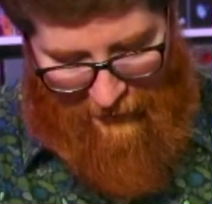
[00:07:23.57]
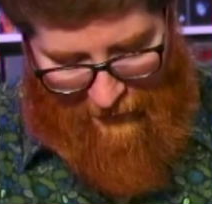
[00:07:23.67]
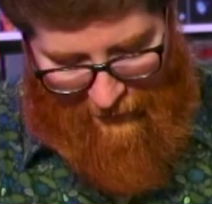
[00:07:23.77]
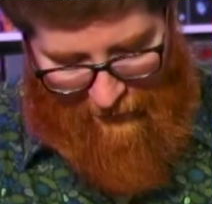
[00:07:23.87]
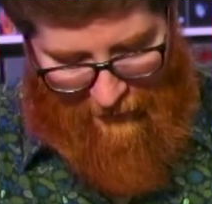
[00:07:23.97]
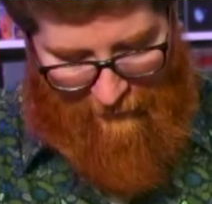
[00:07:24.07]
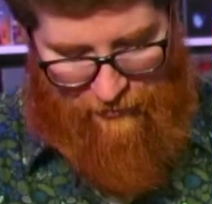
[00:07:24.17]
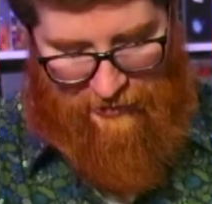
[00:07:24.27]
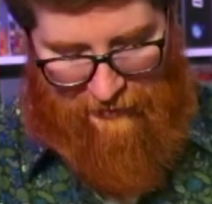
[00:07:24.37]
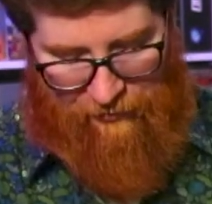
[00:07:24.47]
I
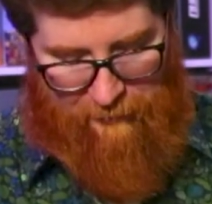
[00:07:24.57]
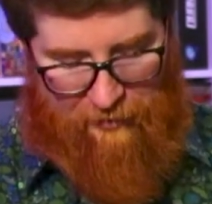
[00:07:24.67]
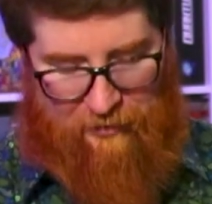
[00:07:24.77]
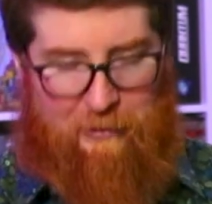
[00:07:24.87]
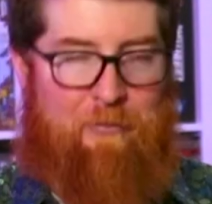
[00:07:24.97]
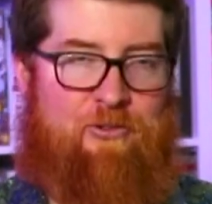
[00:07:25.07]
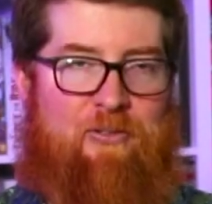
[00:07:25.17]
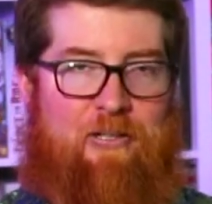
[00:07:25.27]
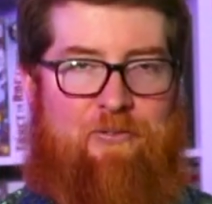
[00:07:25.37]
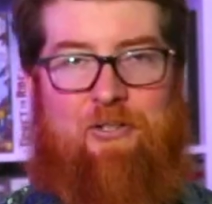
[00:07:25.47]
just had so many great memories
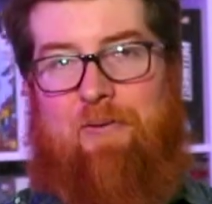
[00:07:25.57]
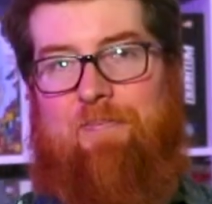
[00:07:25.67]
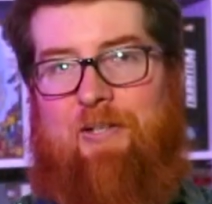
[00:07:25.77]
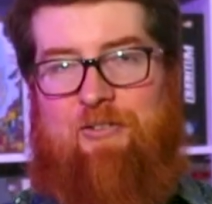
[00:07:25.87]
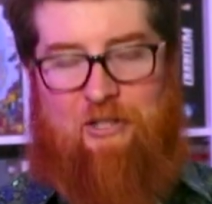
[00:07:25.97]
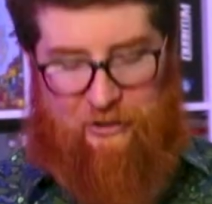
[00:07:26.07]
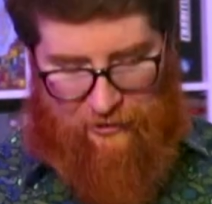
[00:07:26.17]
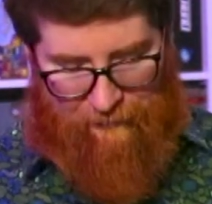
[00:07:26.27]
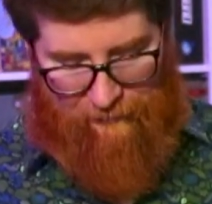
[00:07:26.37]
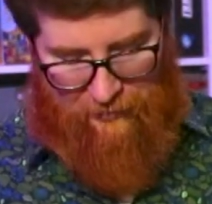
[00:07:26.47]
of it, so it's on
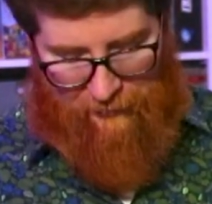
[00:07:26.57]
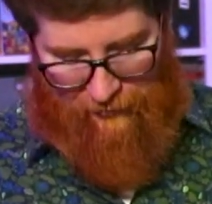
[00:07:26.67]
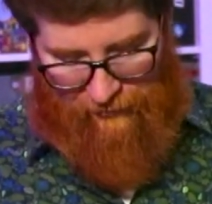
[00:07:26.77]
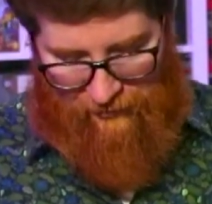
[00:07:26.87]
here, number